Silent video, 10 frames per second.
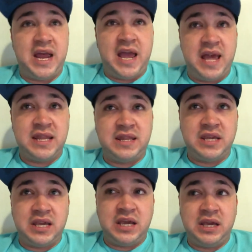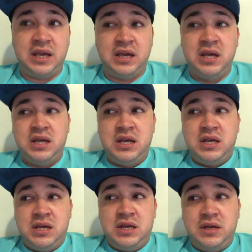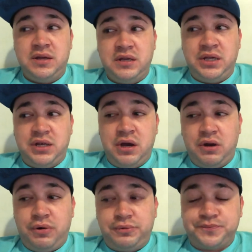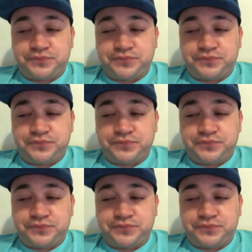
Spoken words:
and the, you know,